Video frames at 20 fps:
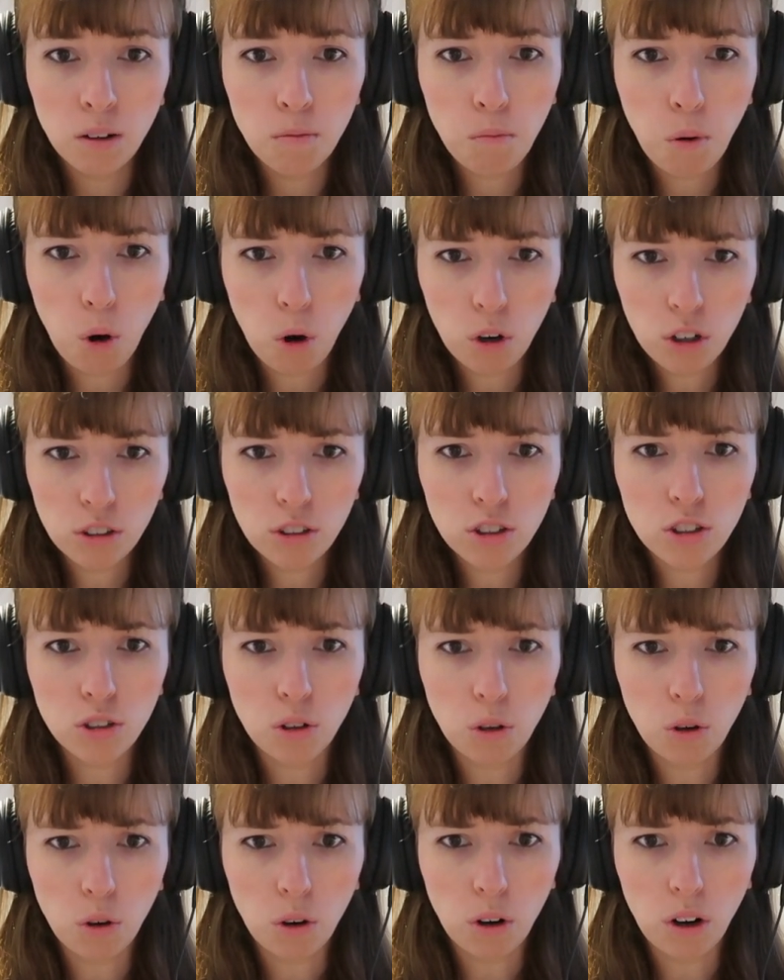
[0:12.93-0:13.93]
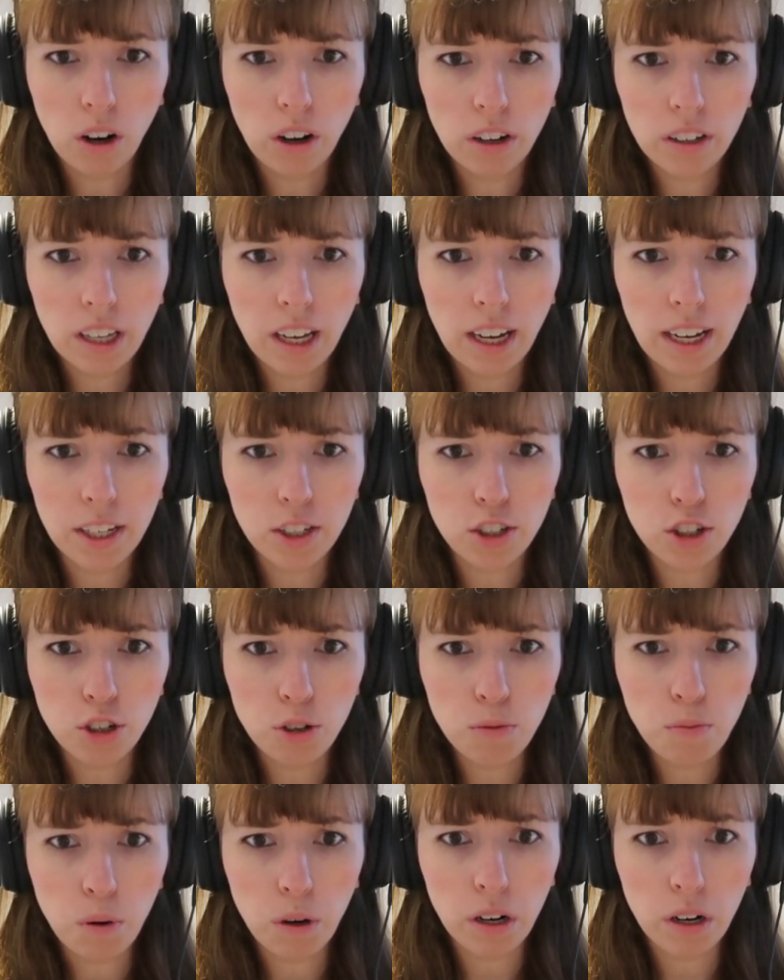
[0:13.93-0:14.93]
Portal door. Okay, 2.0.